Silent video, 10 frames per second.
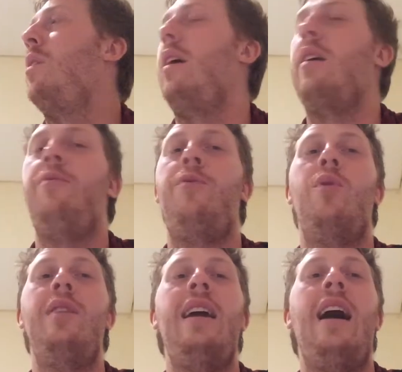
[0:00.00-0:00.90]

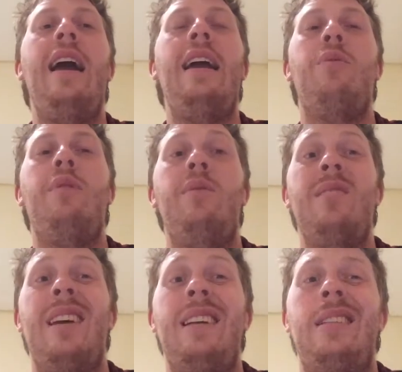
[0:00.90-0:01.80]
4-day hike when he
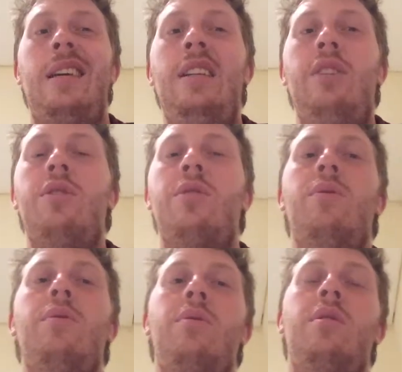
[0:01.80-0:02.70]
was like 10 years
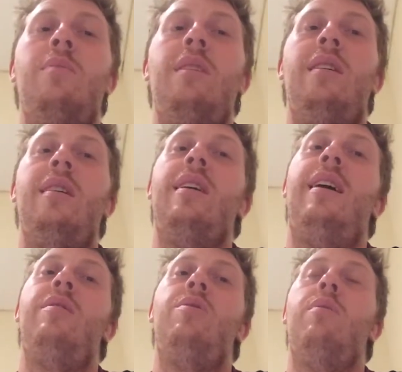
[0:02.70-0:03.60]
old or something like
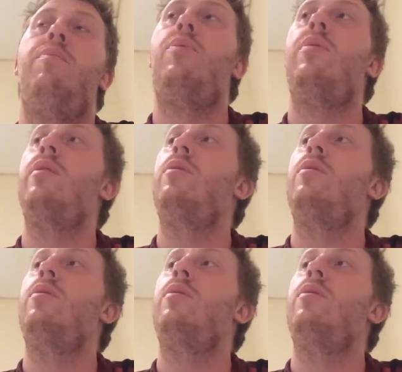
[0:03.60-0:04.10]
that to a boarding